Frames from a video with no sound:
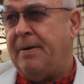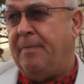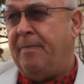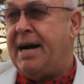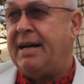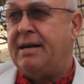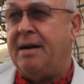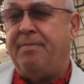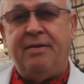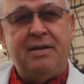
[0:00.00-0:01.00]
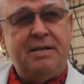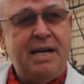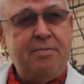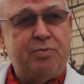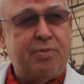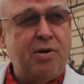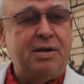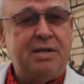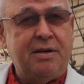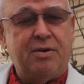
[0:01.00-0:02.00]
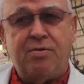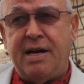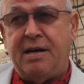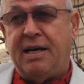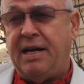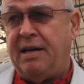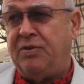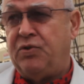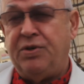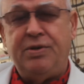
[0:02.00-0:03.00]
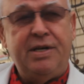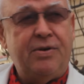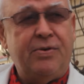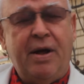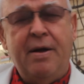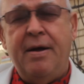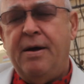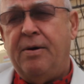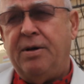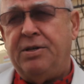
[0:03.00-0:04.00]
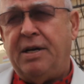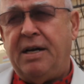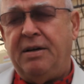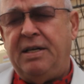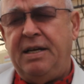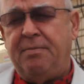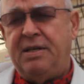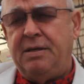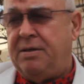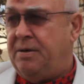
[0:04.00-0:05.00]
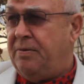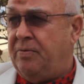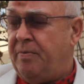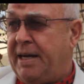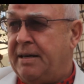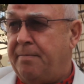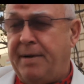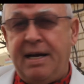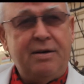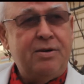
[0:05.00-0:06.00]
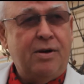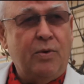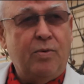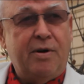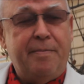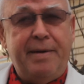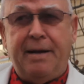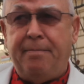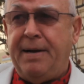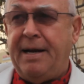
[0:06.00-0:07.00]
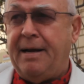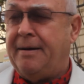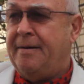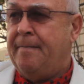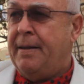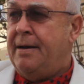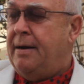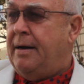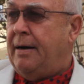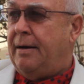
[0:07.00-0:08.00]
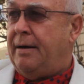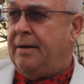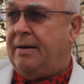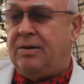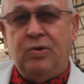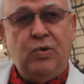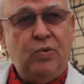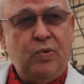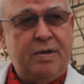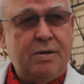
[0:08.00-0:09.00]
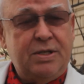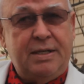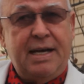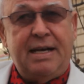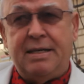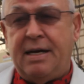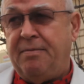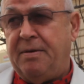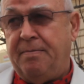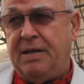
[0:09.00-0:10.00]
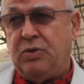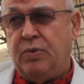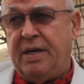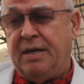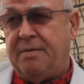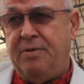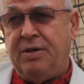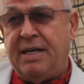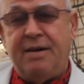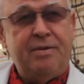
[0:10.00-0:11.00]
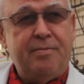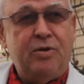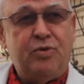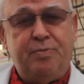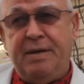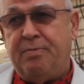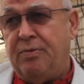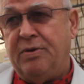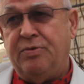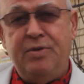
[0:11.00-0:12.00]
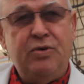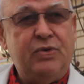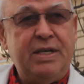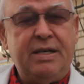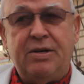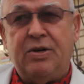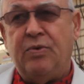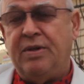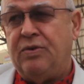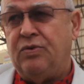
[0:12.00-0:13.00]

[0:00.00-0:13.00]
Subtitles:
My copy of the tapes burnt to the ground. I had a studio which I attempted to make a band called the World Man Band, because at that time the best way to communicate with the most people was music, you know, with